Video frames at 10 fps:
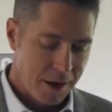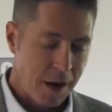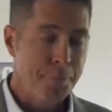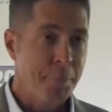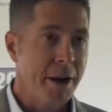
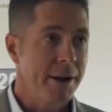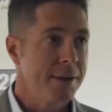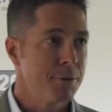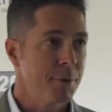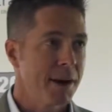I'm
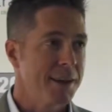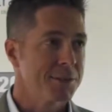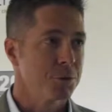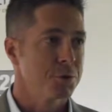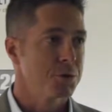married to my high
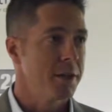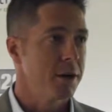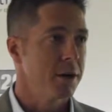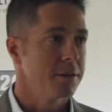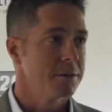school
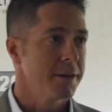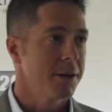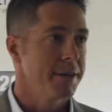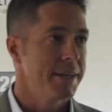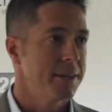sweetheart,
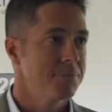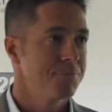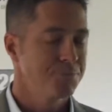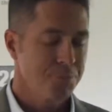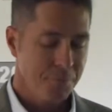Carolina,
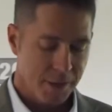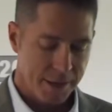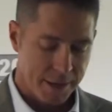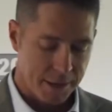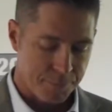
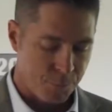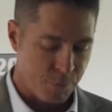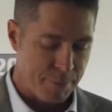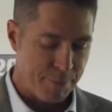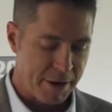
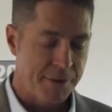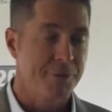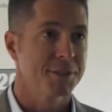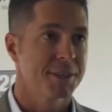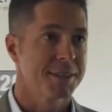and we've been
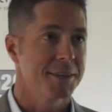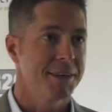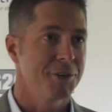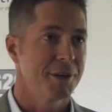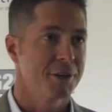married for
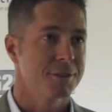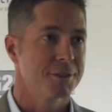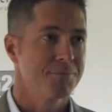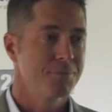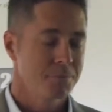16
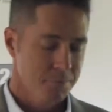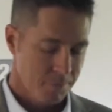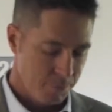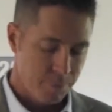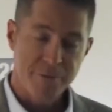years.
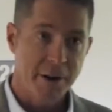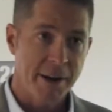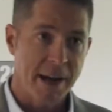And we're a very